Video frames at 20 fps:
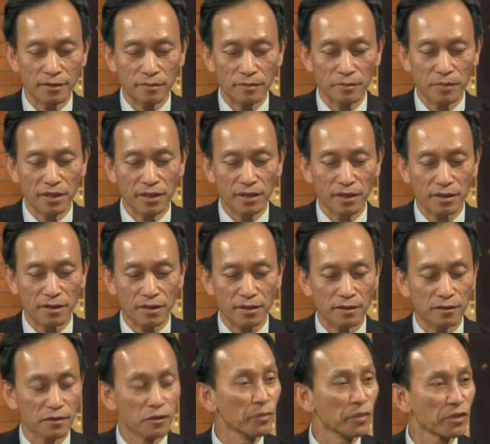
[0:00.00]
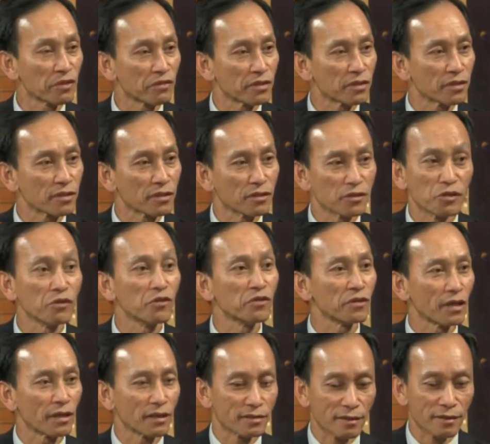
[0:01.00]
being an immigrant, you
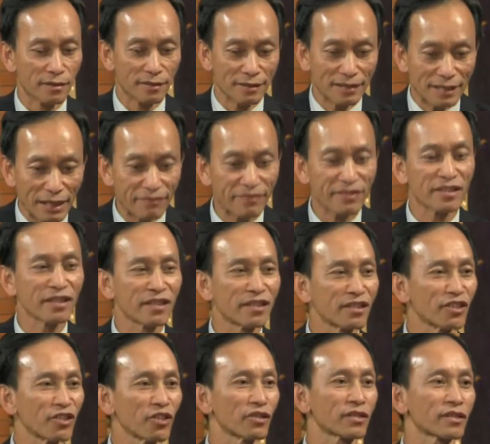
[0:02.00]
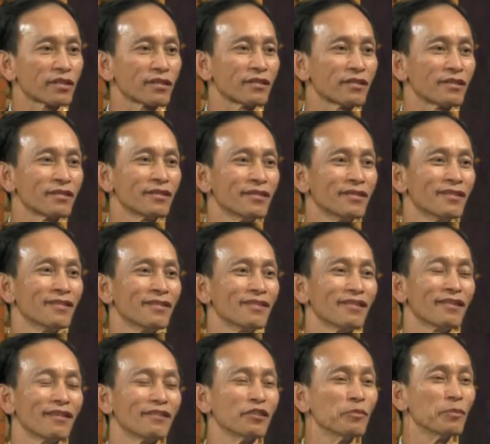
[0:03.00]
definitely not
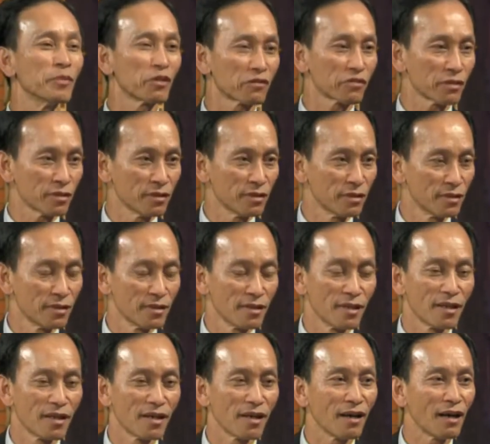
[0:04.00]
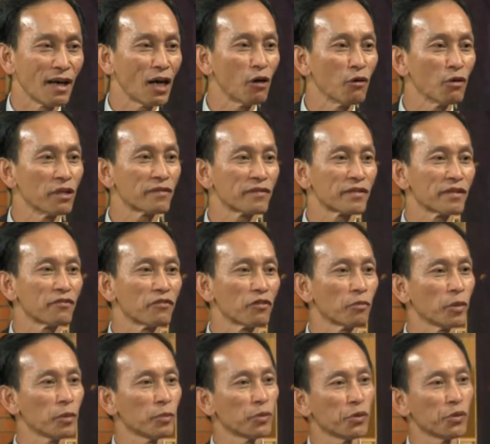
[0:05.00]
an immigrant. However, for
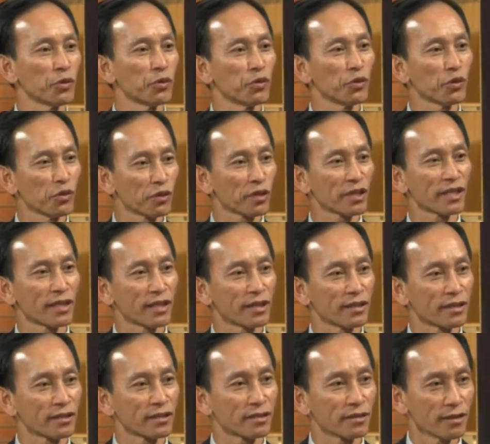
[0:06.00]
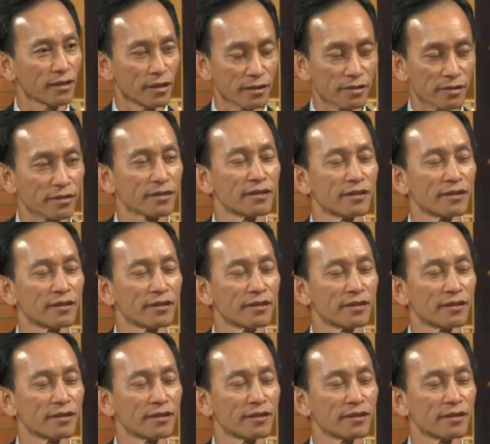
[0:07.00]
people who look like us.